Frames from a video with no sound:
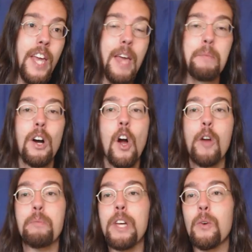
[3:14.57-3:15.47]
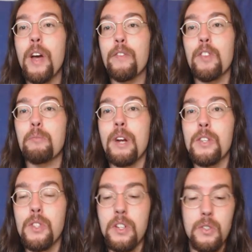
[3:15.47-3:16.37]
Came a heartbeat away from the
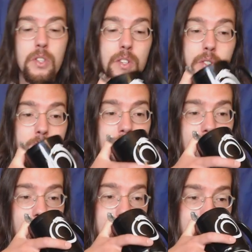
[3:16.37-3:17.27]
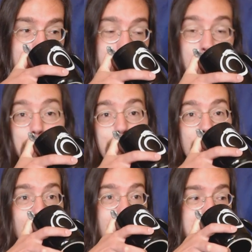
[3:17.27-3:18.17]
presidency, so you know it was a
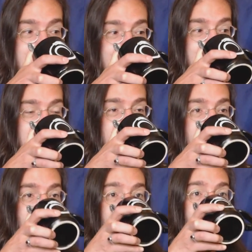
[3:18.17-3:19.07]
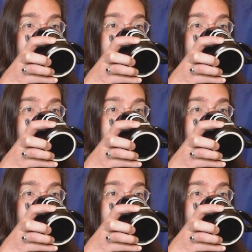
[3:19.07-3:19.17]
pretty great time for her.